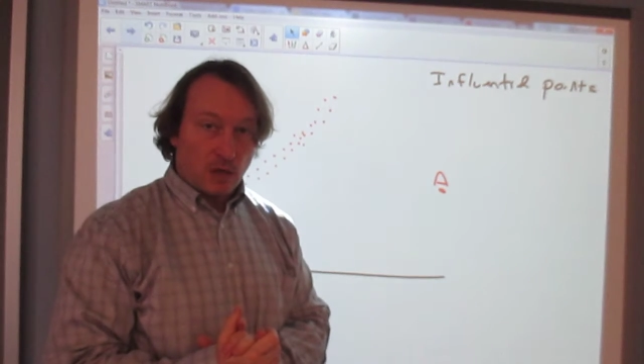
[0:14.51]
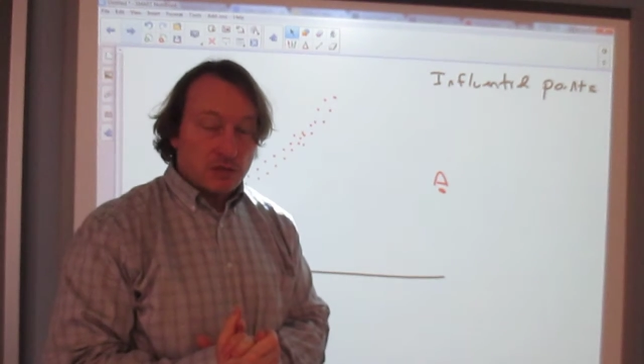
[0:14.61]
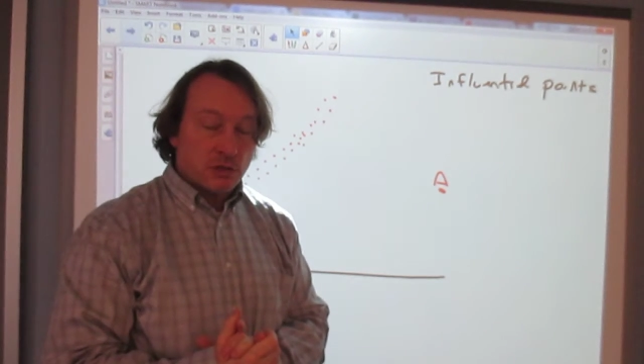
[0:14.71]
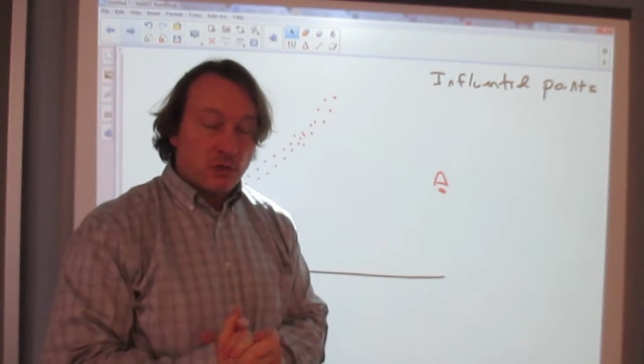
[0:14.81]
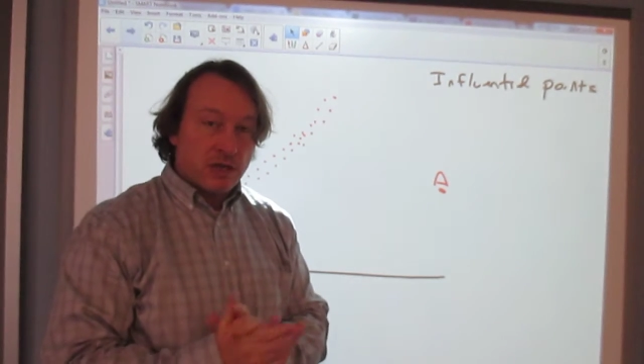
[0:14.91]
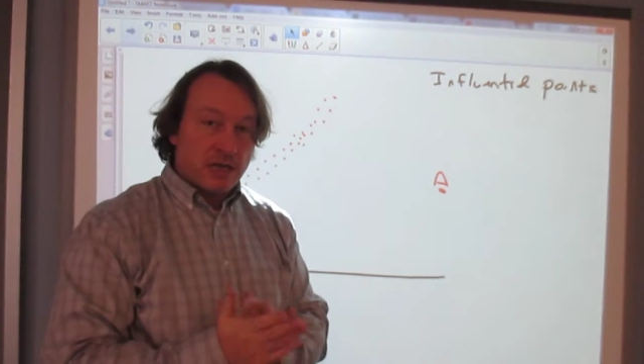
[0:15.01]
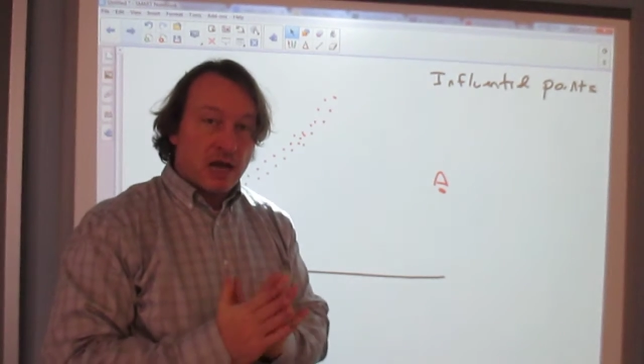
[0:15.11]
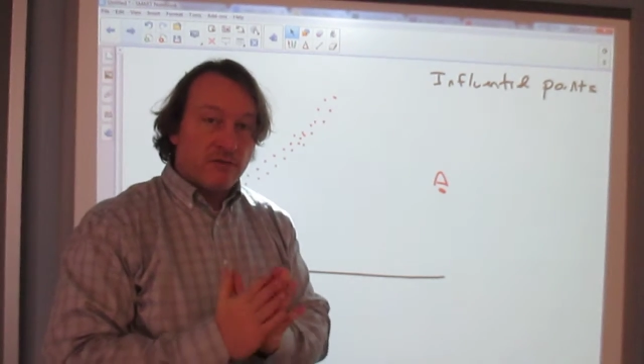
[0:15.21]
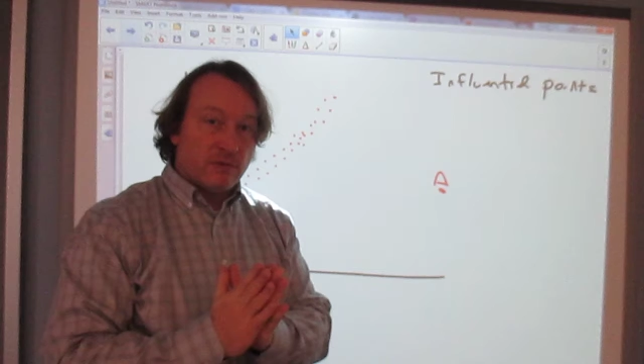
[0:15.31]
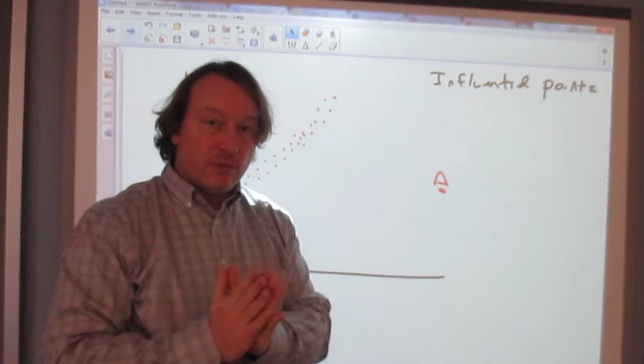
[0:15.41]
So what you
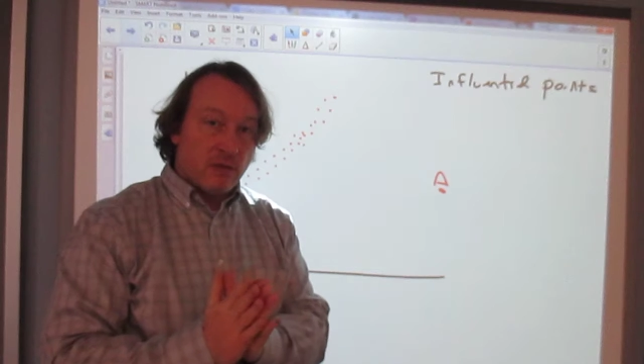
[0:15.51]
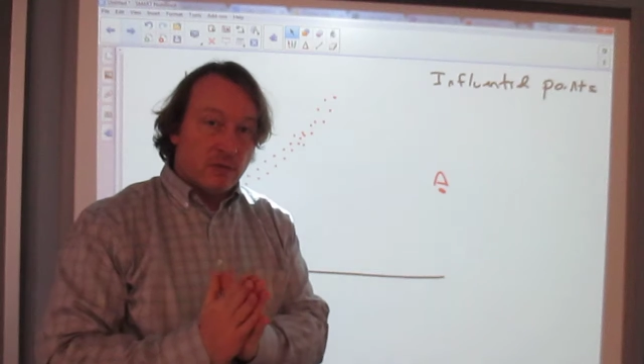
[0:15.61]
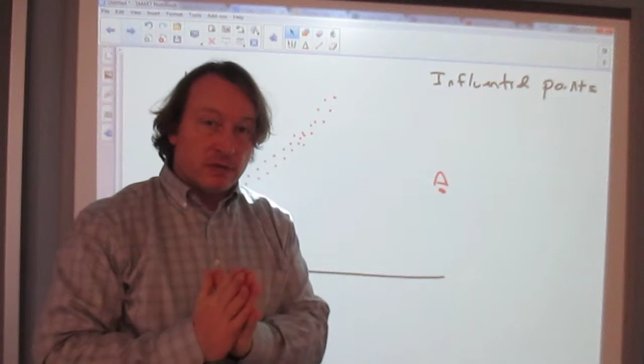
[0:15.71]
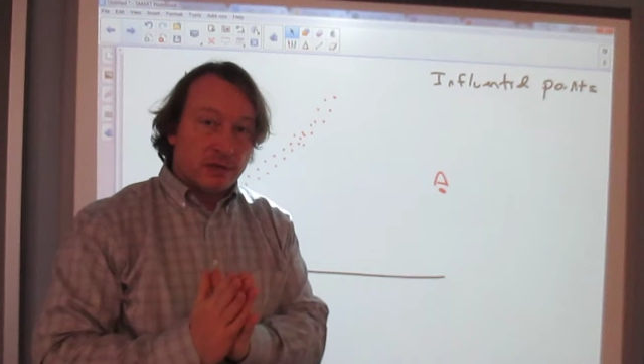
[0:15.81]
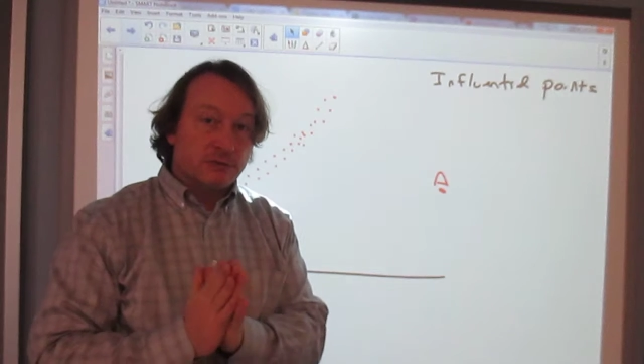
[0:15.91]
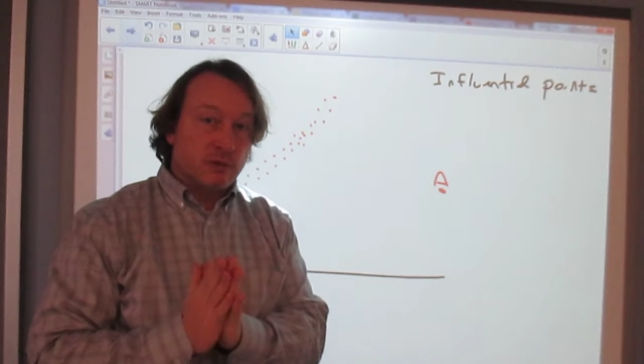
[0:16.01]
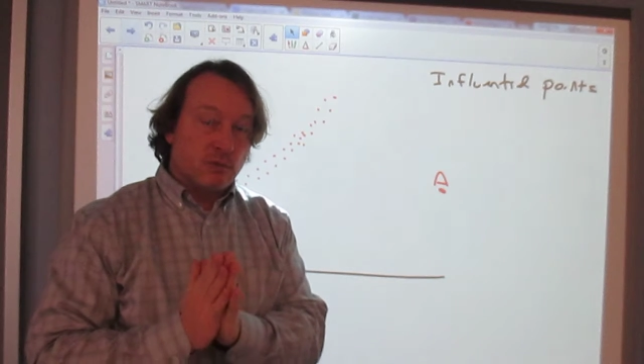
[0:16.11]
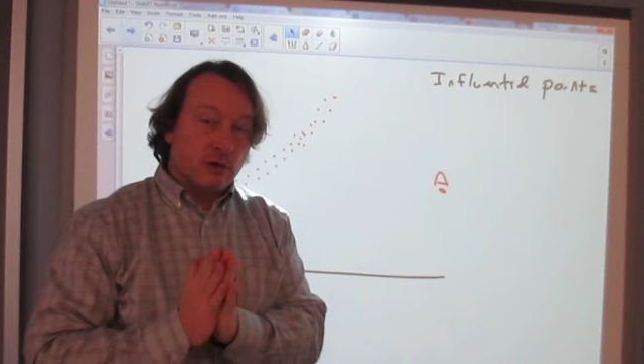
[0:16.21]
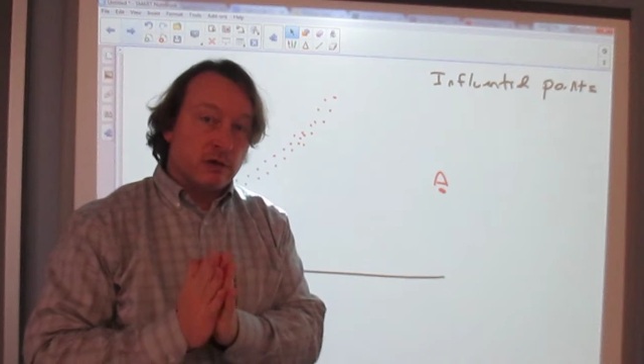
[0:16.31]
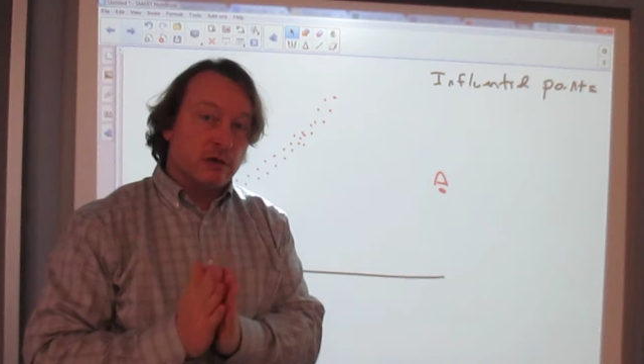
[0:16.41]
got to remember is when
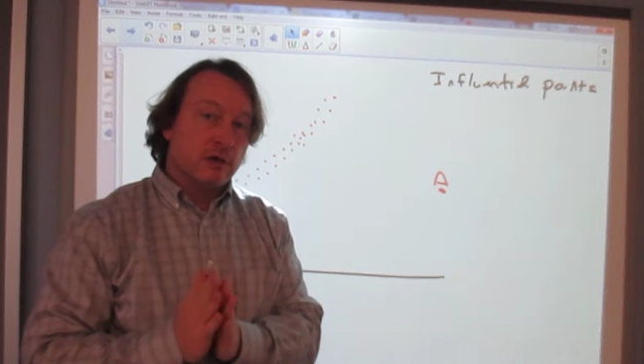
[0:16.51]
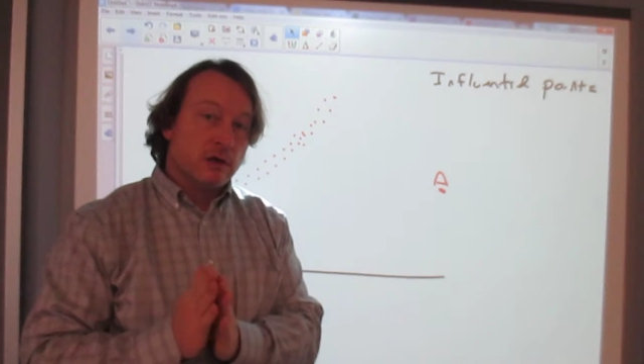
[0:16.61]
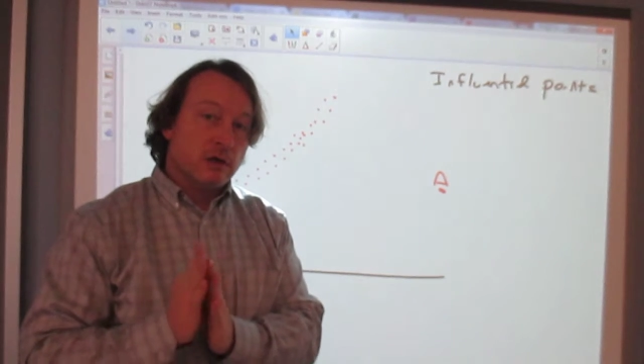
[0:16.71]
we're